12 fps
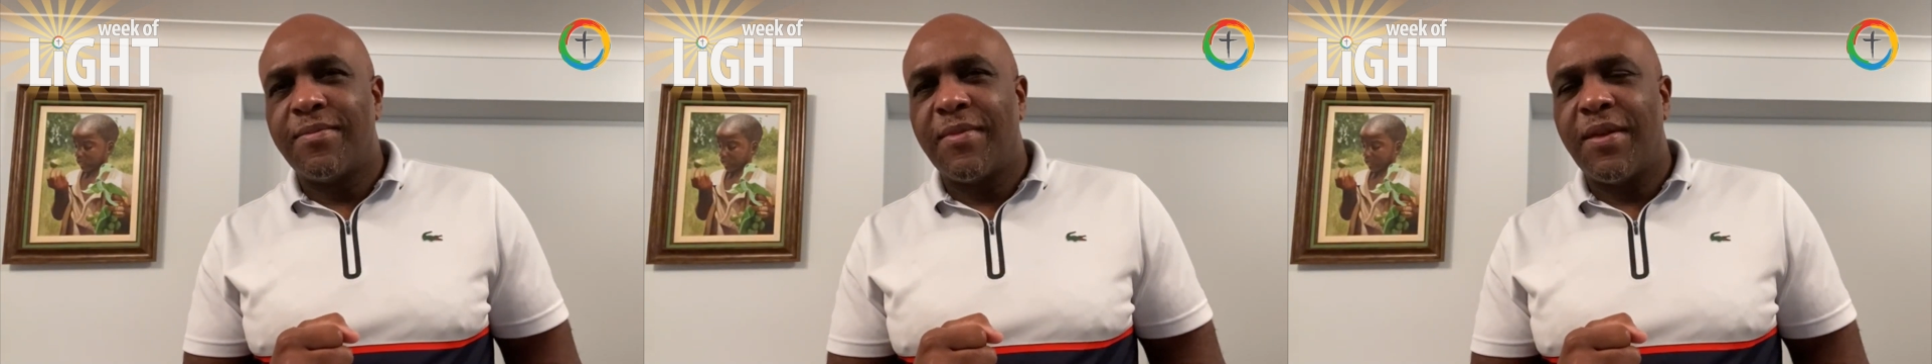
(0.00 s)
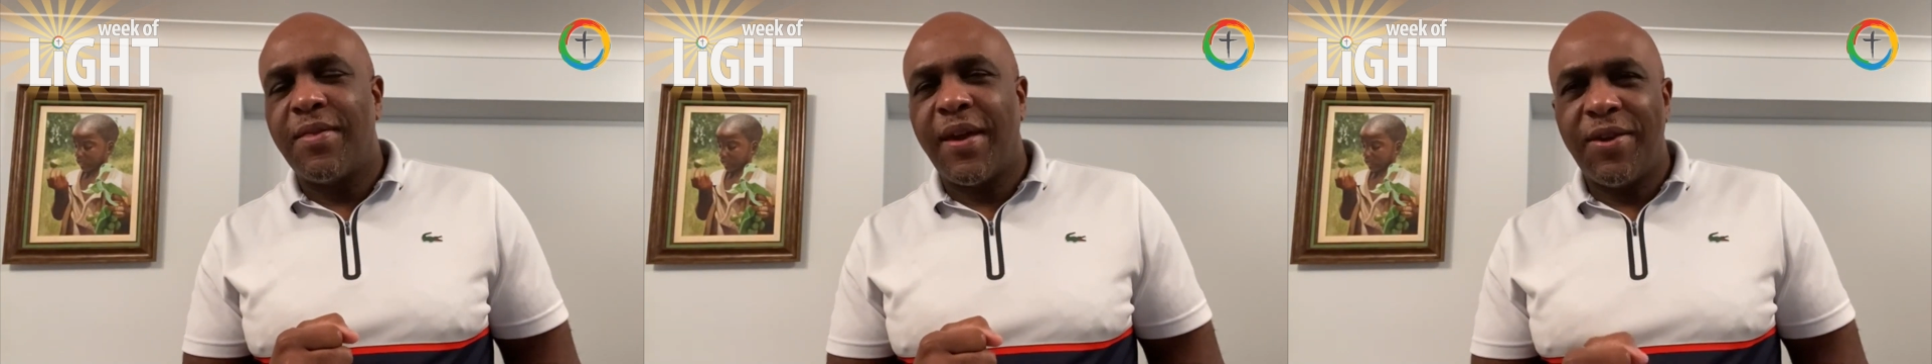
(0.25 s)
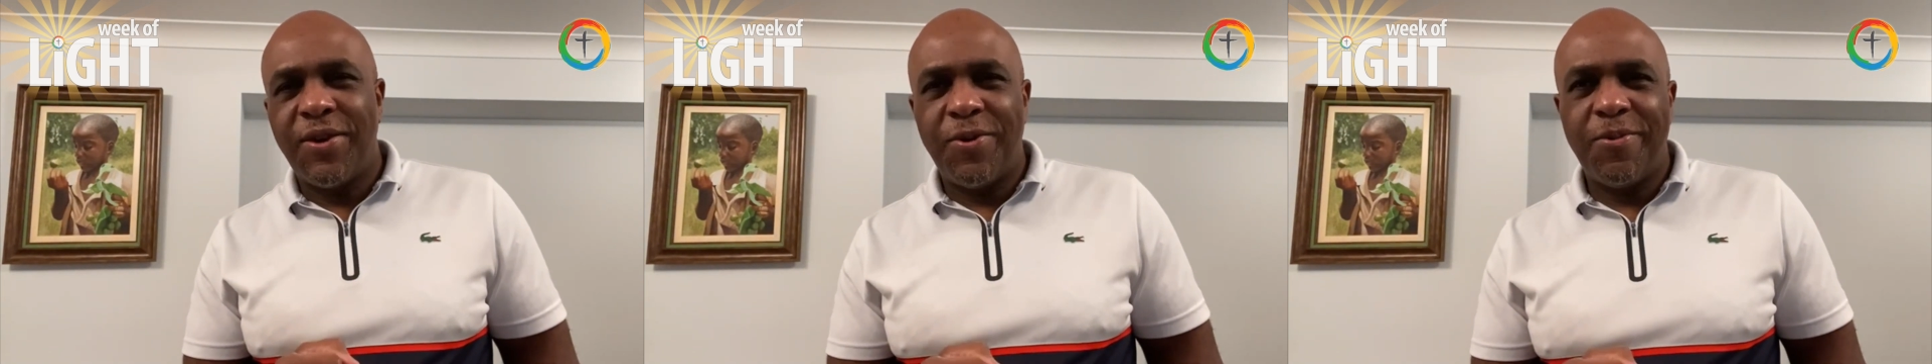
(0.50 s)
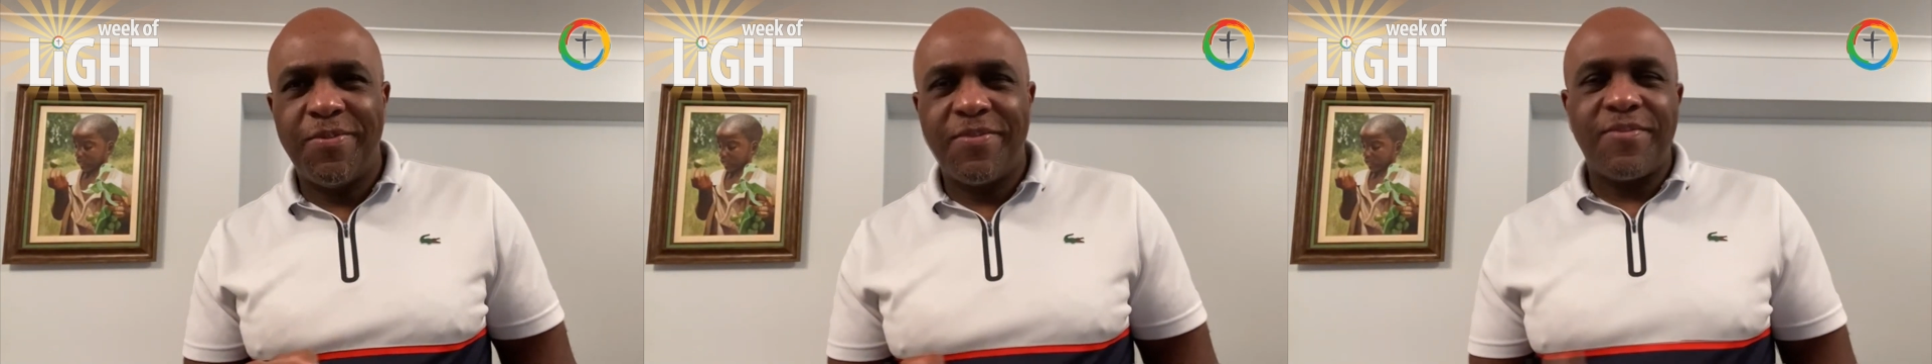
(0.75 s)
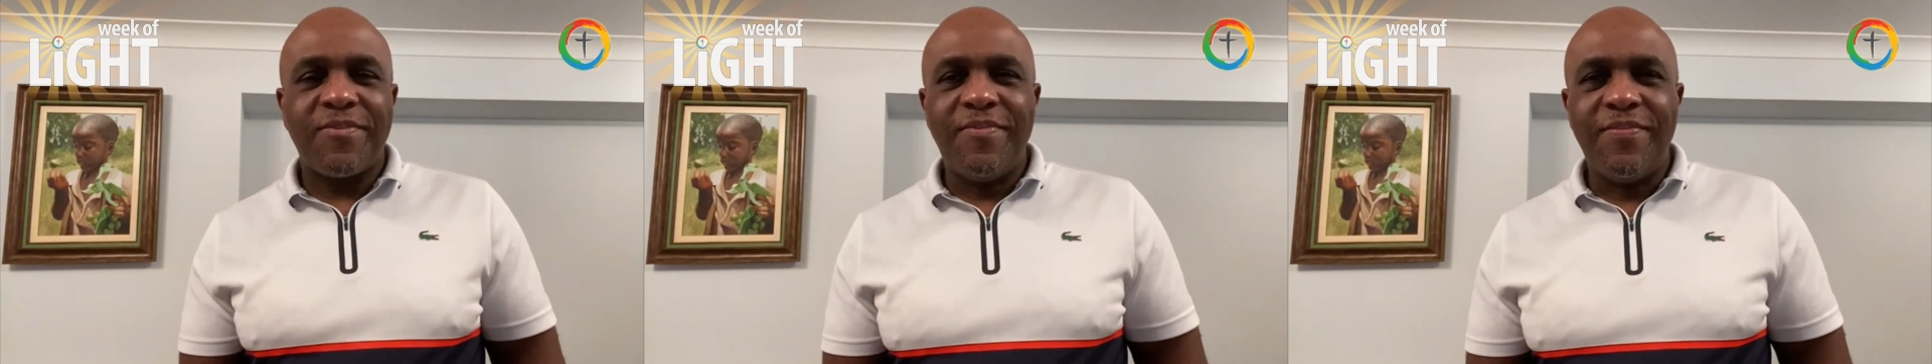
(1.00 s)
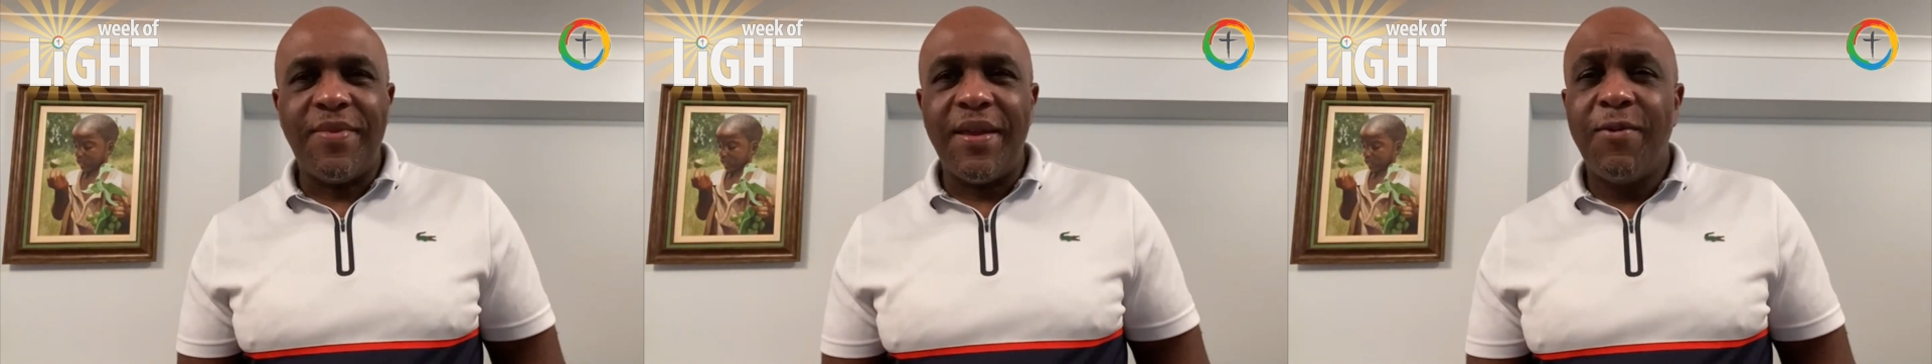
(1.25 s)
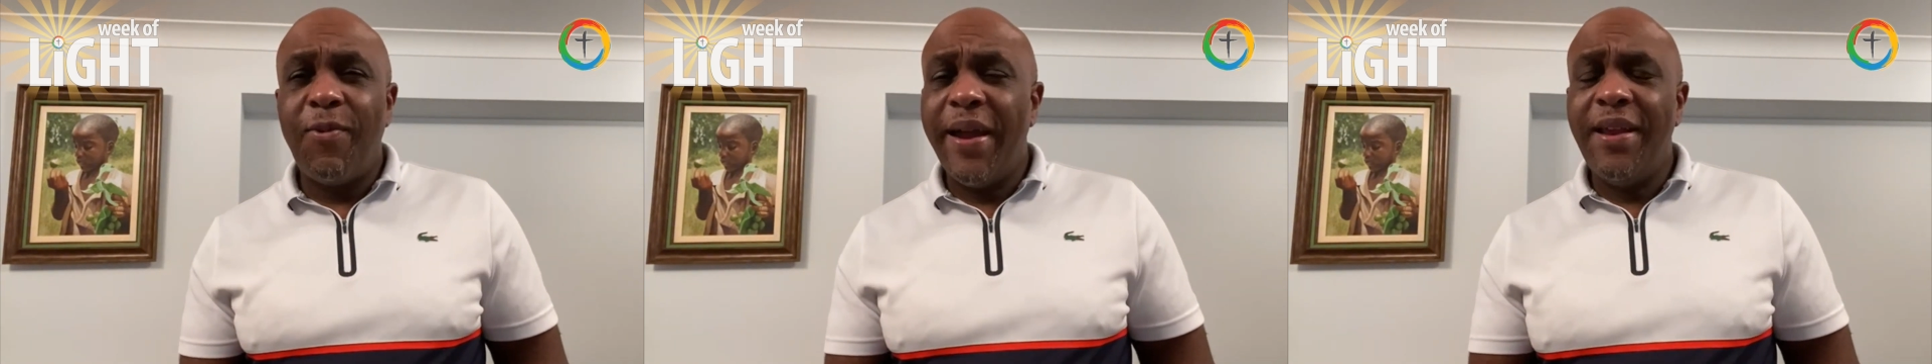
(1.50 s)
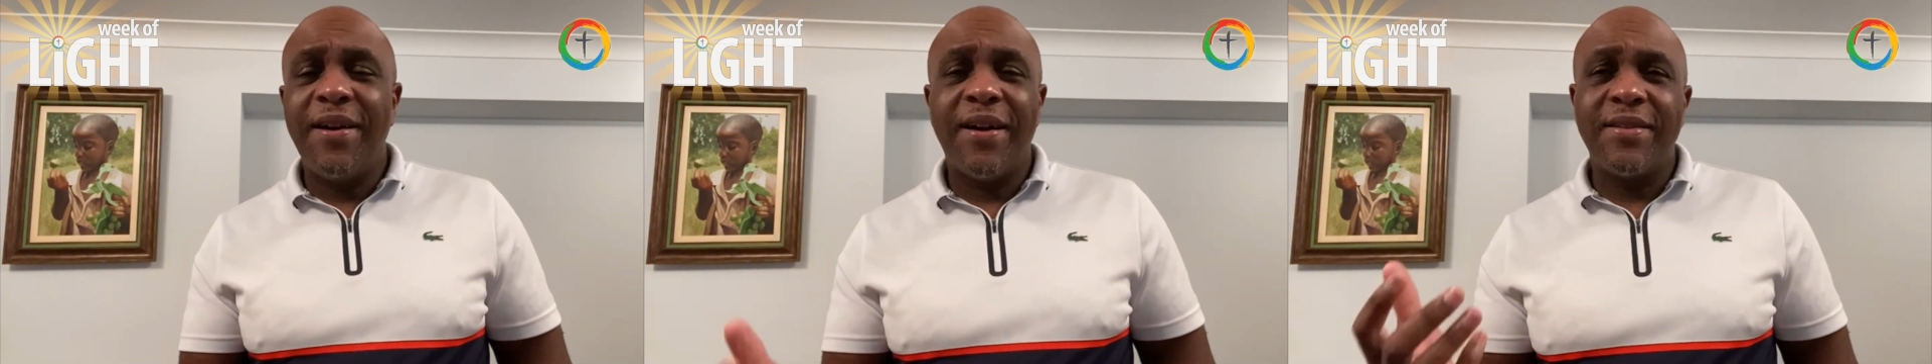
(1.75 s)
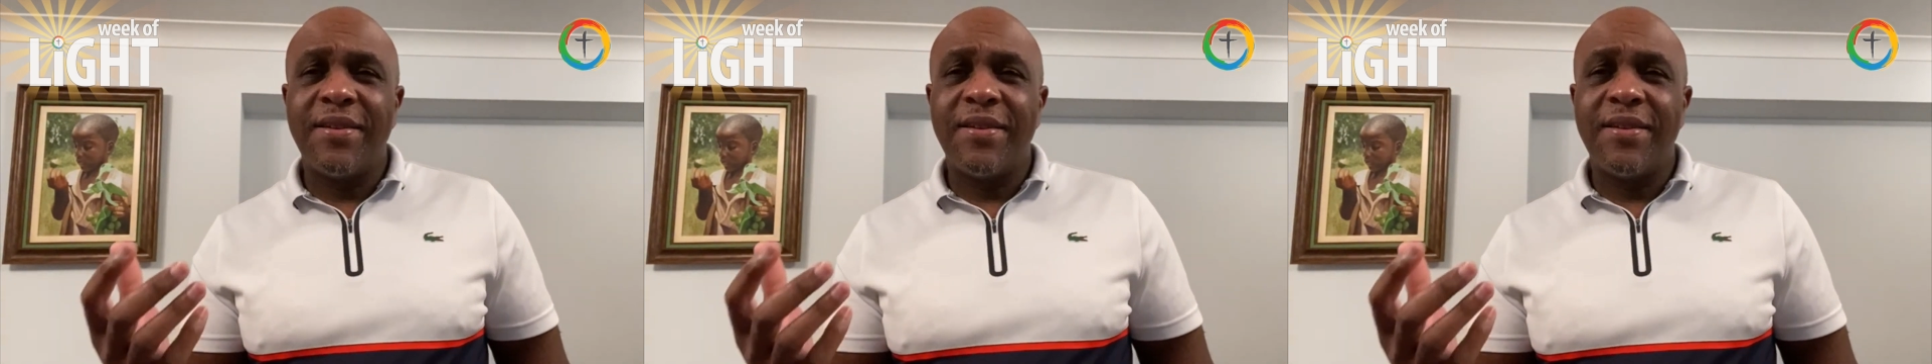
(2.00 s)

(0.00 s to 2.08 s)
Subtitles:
Thank you. Why not